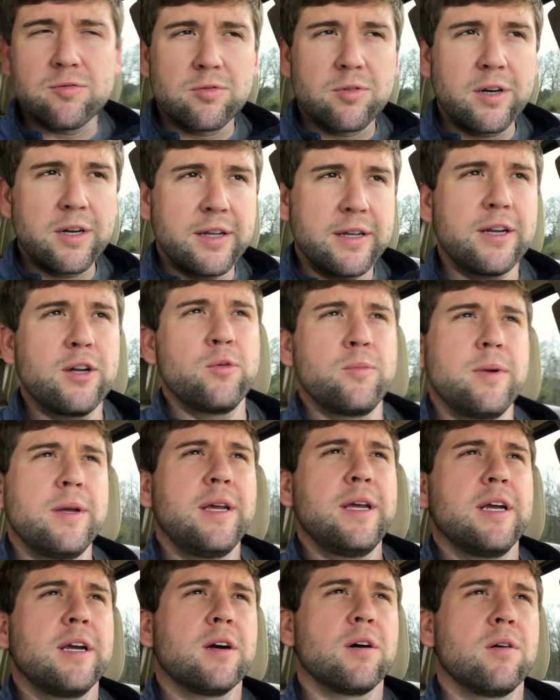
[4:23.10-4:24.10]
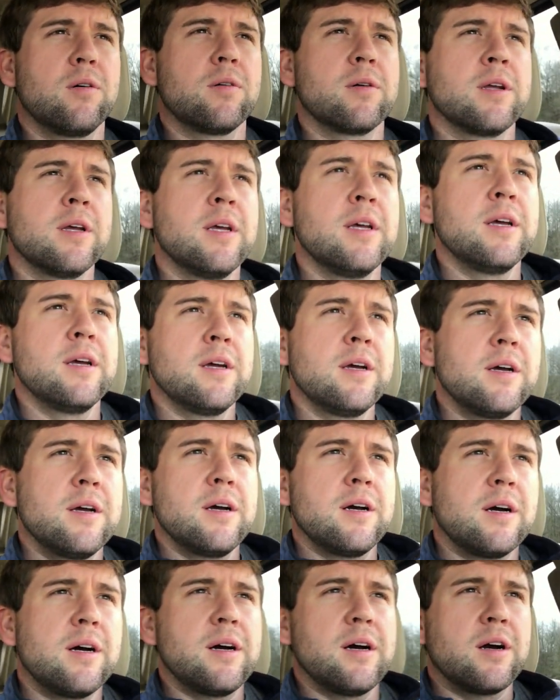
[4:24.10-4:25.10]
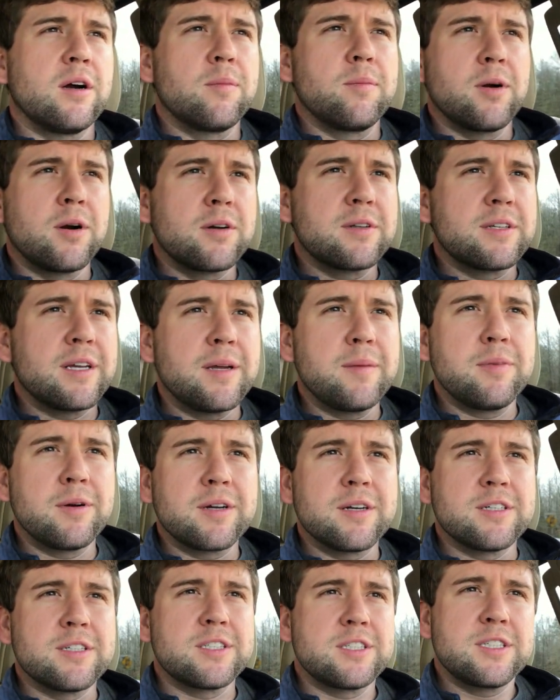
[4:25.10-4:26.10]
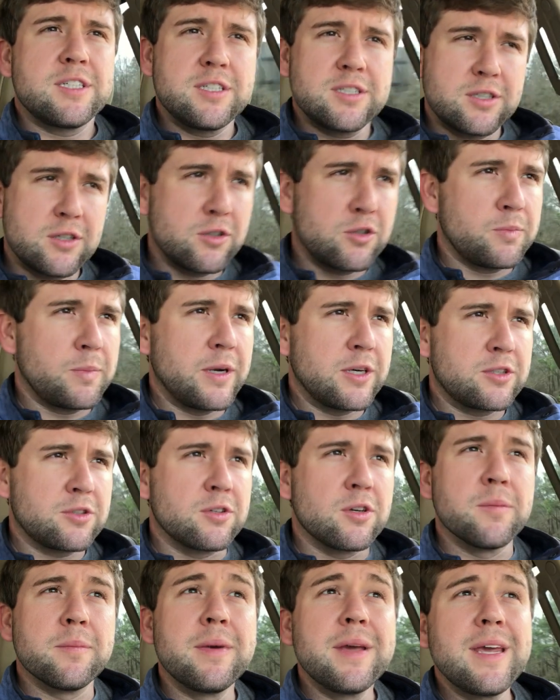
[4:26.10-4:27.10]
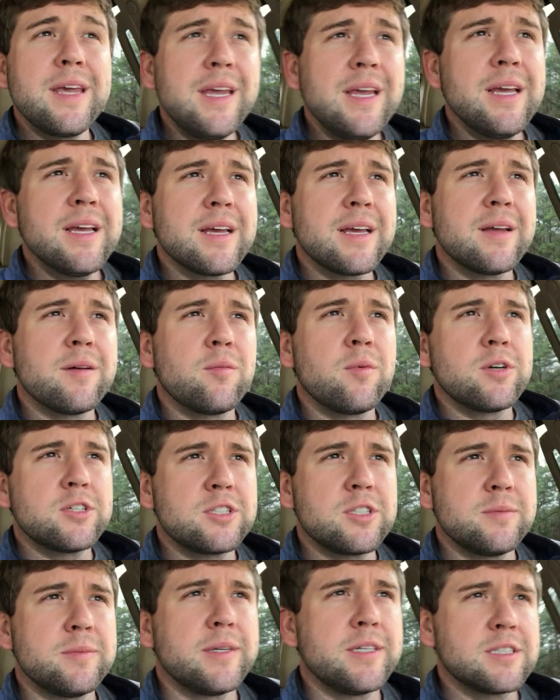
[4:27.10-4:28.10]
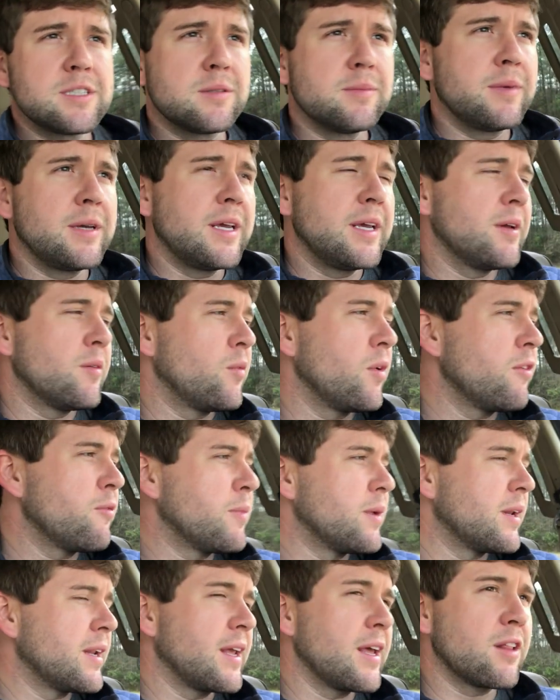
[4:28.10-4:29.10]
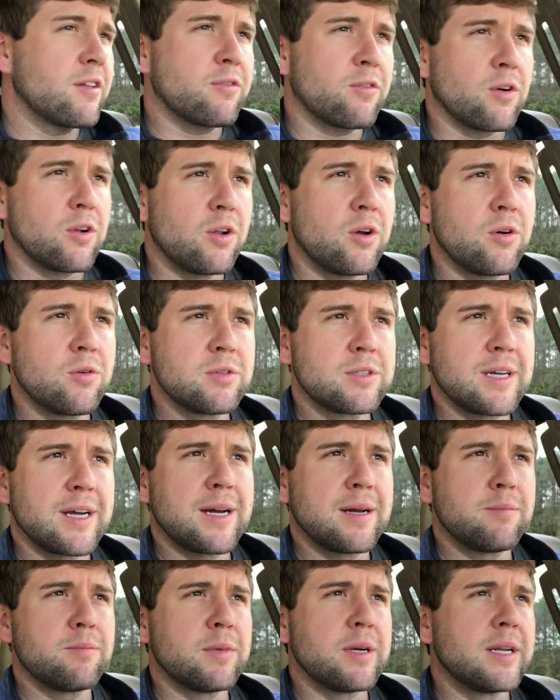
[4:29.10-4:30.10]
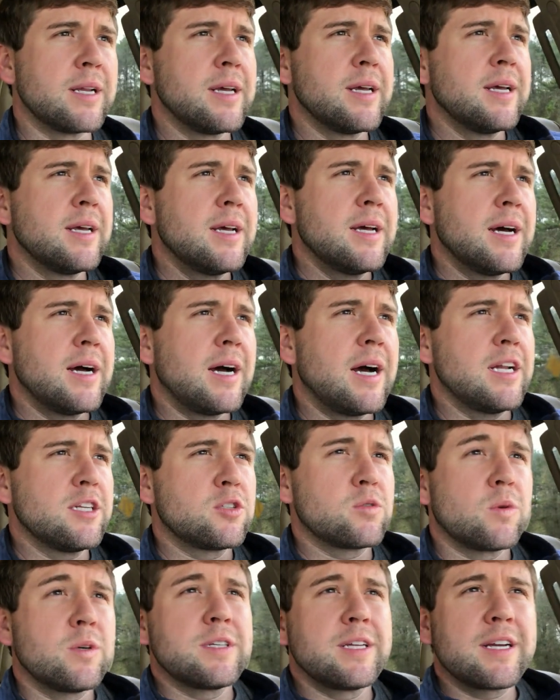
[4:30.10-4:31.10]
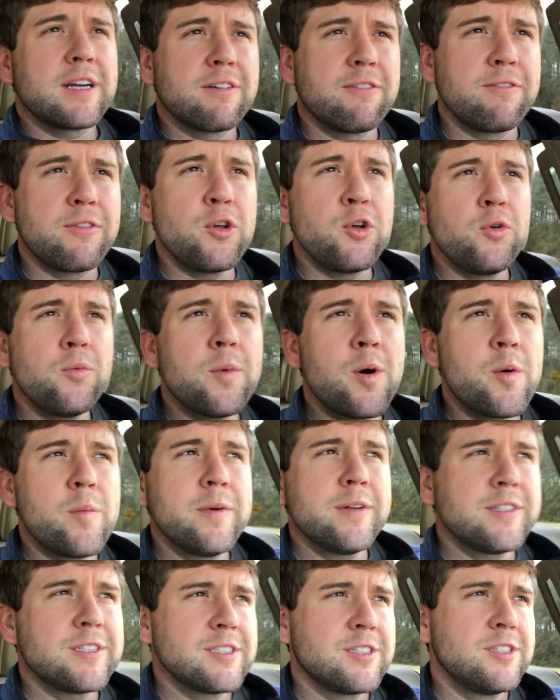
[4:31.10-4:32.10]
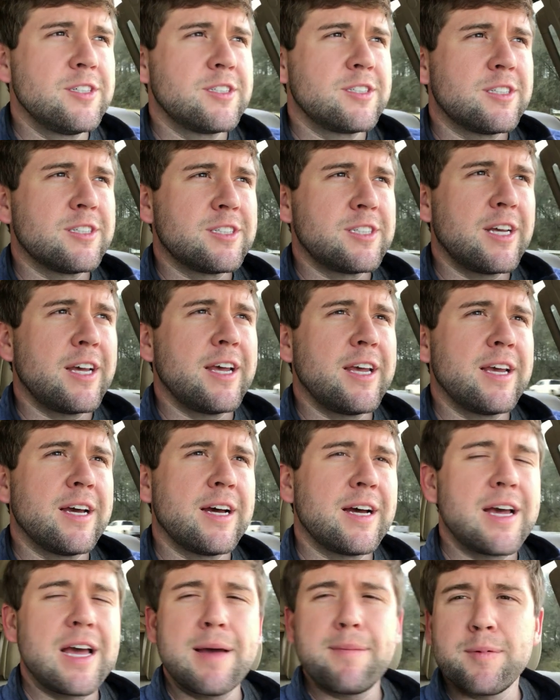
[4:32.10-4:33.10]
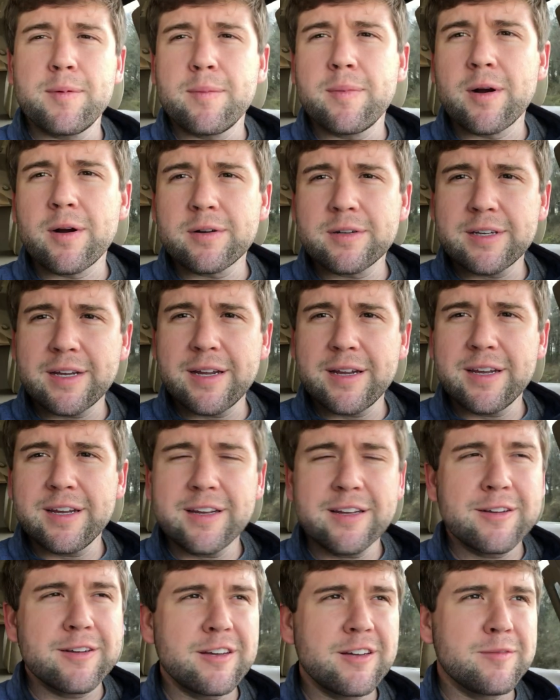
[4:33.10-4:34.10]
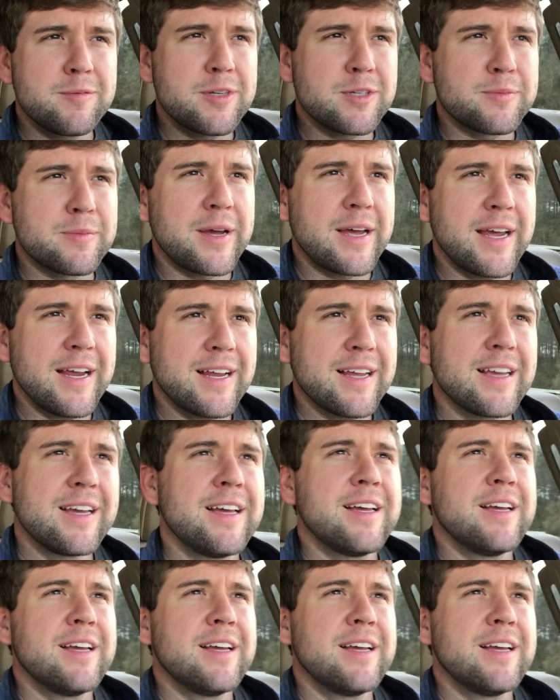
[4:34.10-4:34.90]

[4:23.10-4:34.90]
really go big on uh, her birthday because she's so special to me and what she means to me and we've been together for a long time but uh, I just want to take a few moments just to say uh, happy birthday Miss Mac